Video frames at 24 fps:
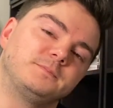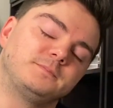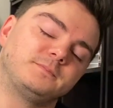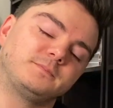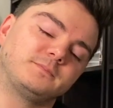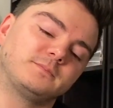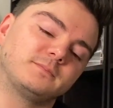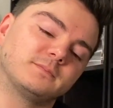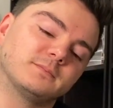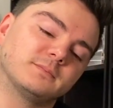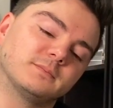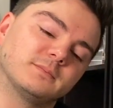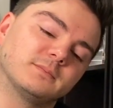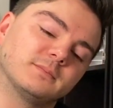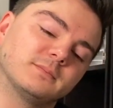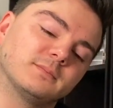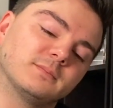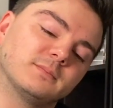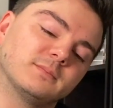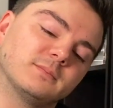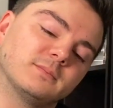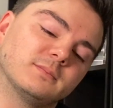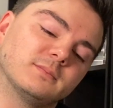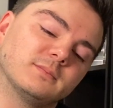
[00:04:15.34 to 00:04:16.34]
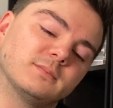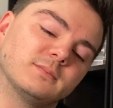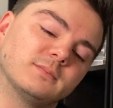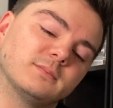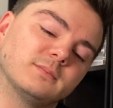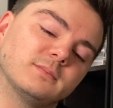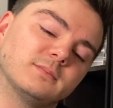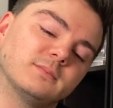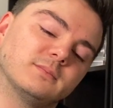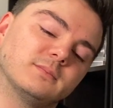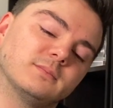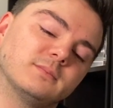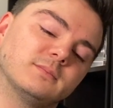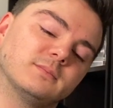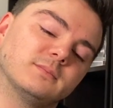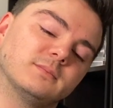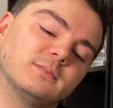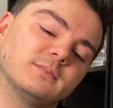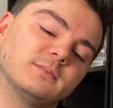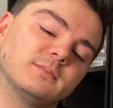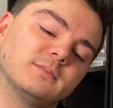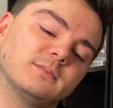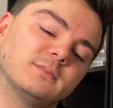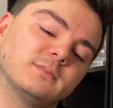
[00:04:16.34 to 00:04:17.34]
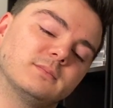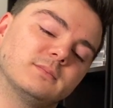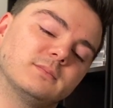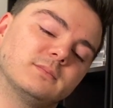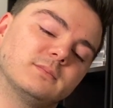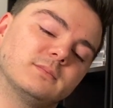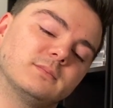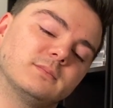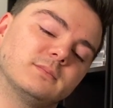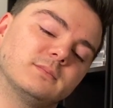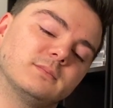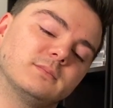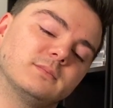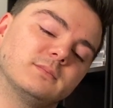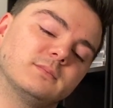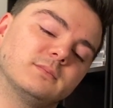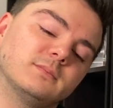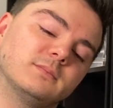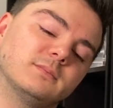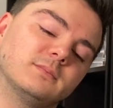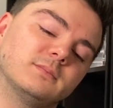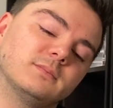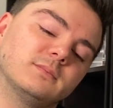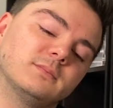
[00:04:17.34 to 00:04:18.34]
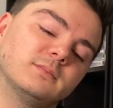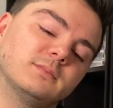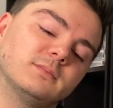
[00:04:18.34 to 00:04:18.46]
[no speech]